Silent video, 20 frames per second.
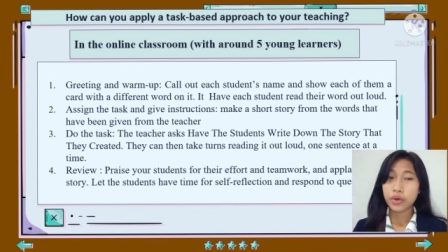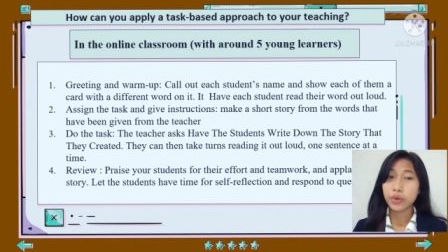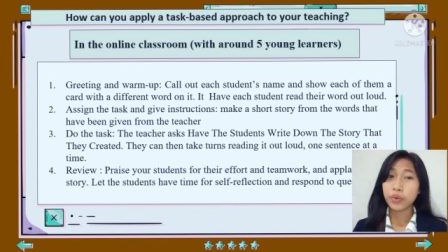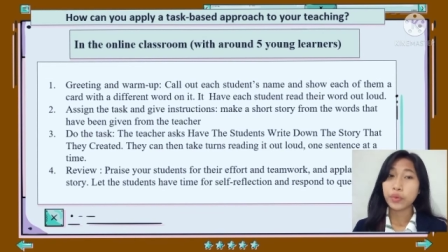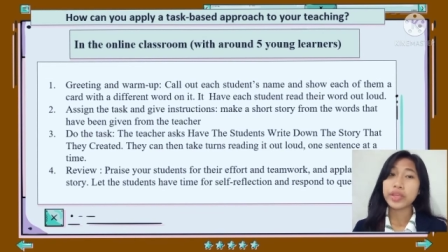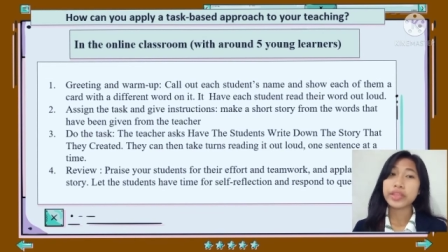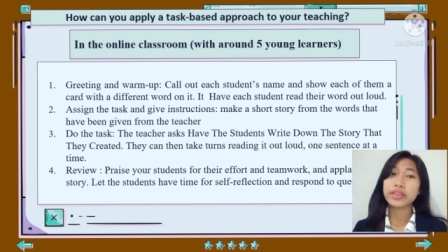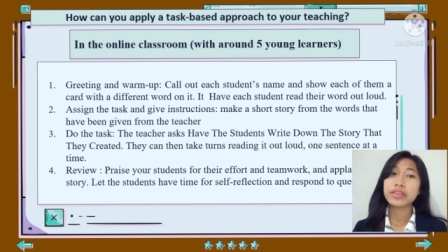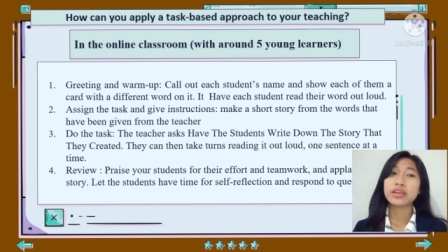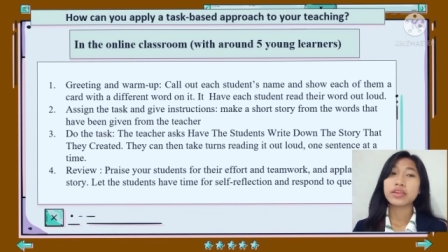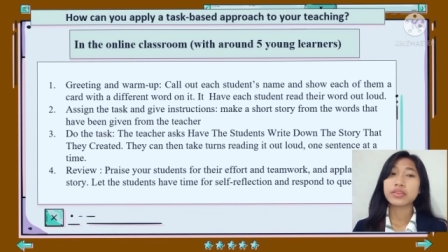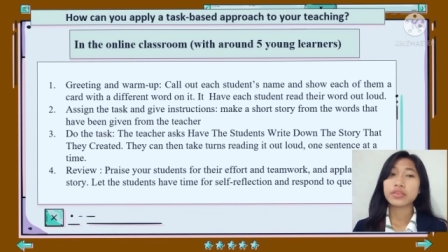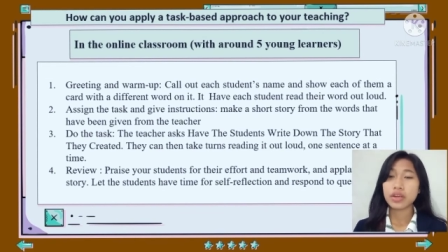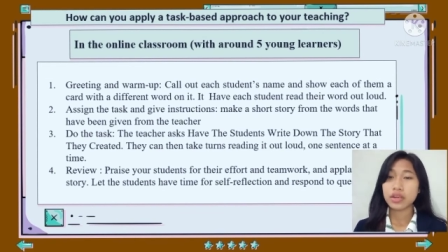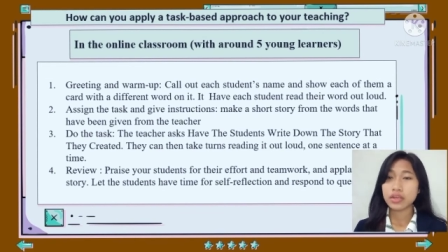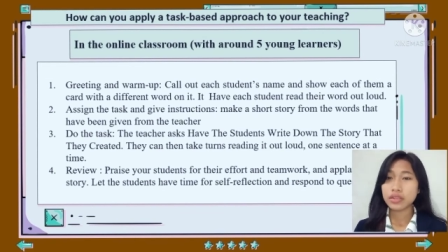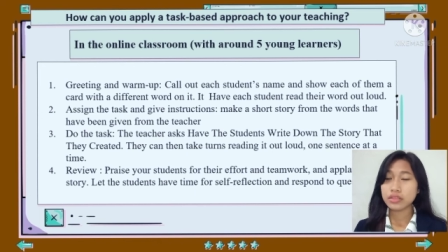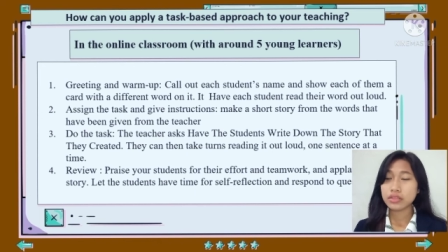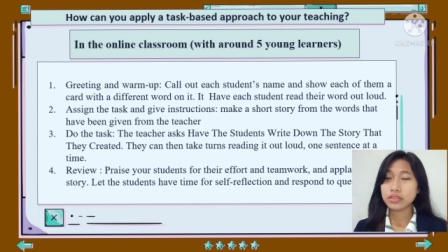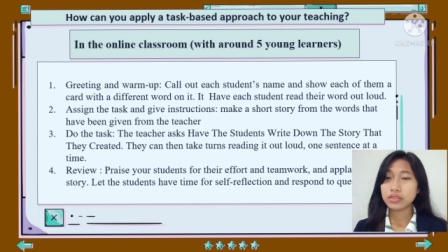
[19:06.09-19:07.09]
with
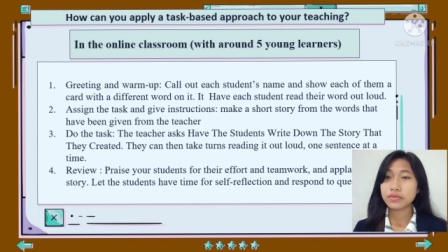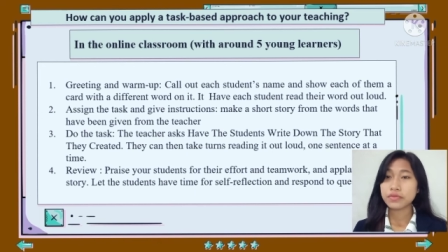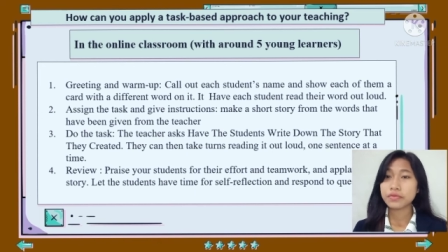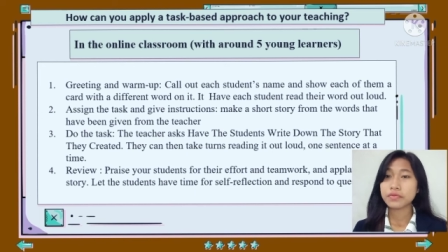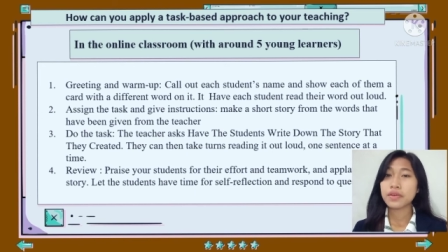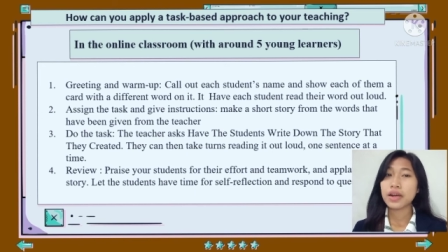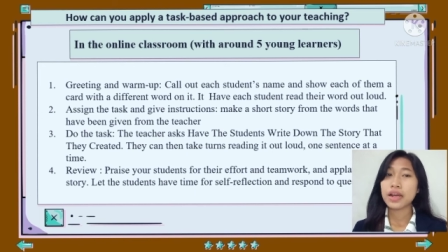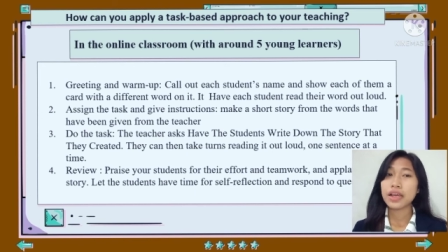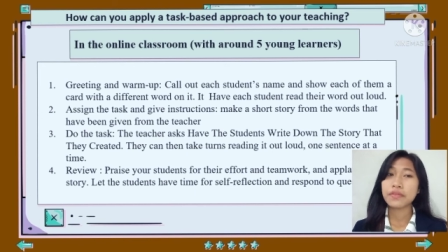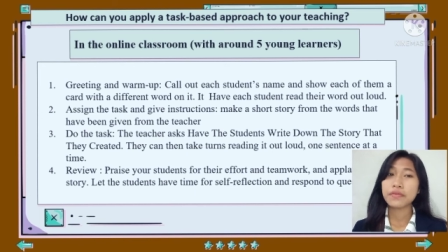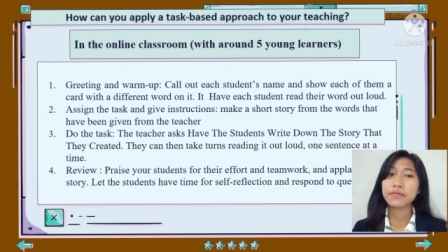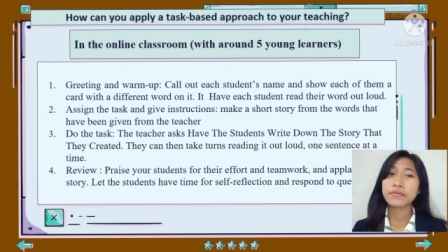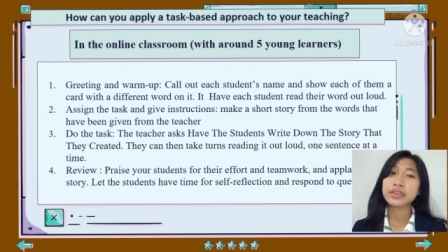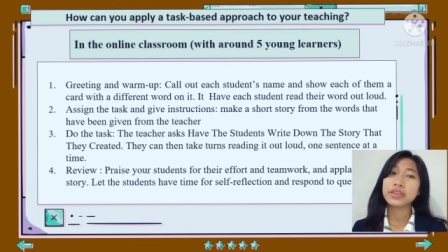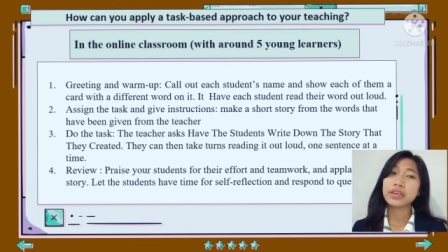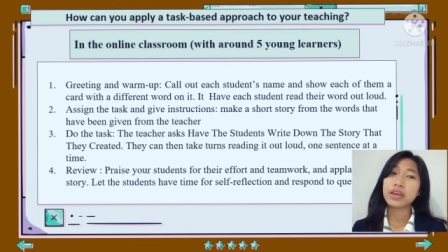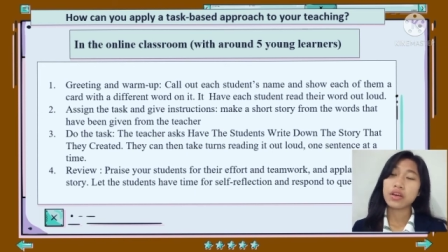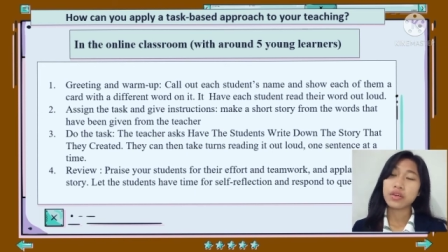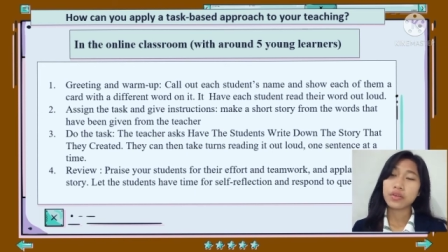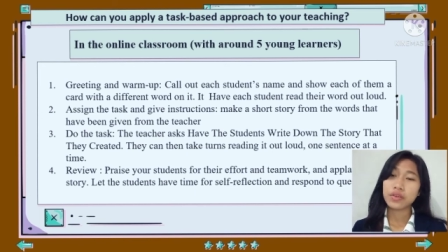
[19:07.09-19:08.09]
around 5
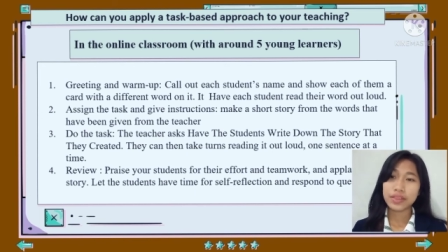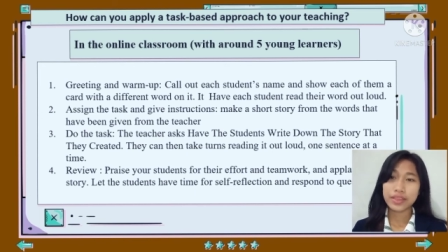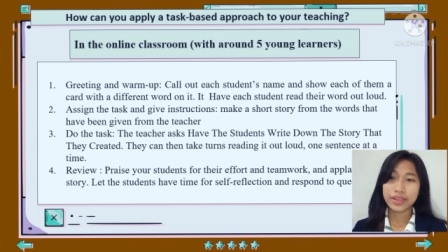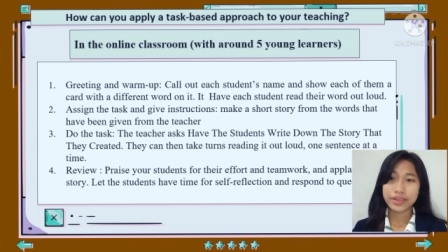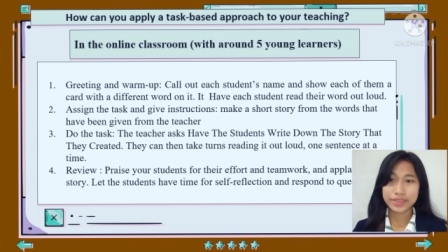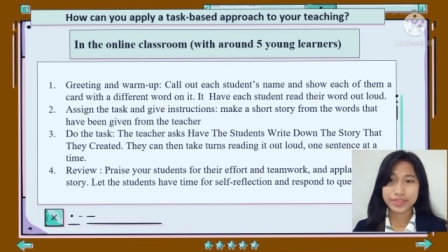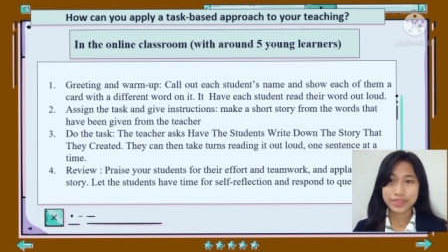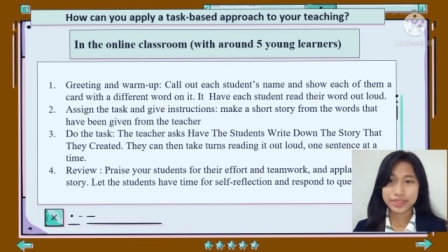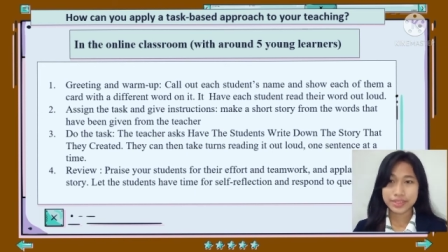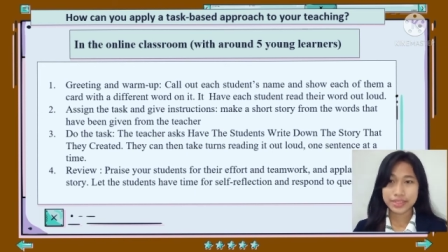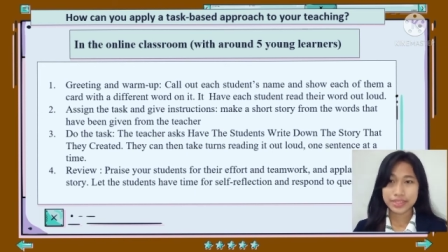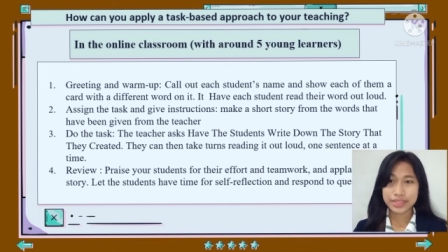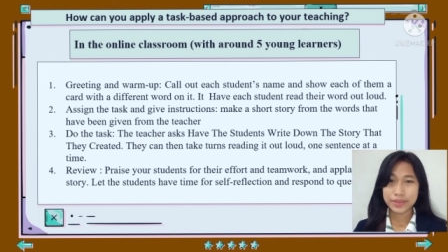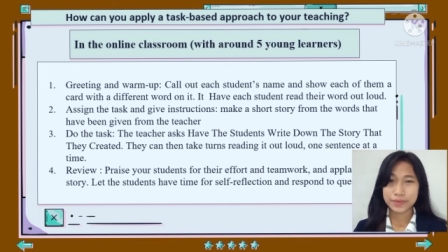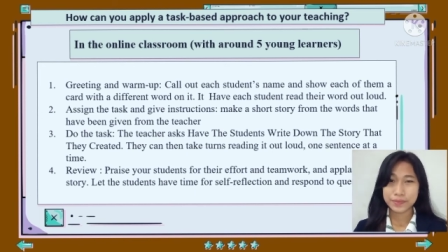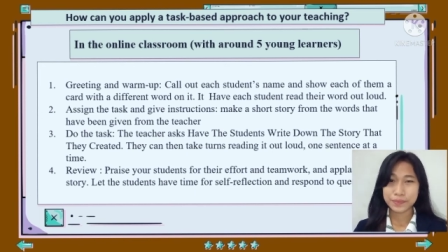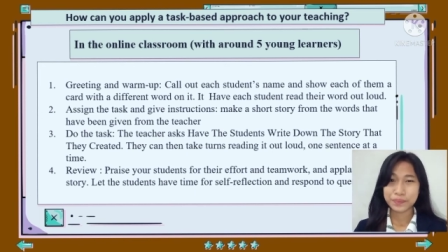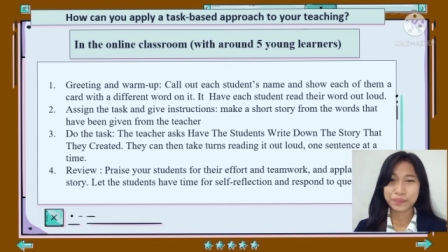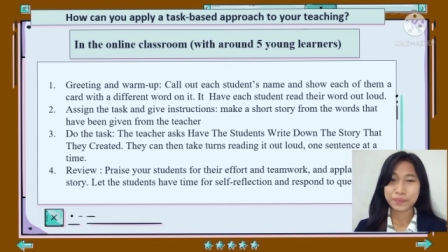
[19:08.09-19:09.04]
young learners.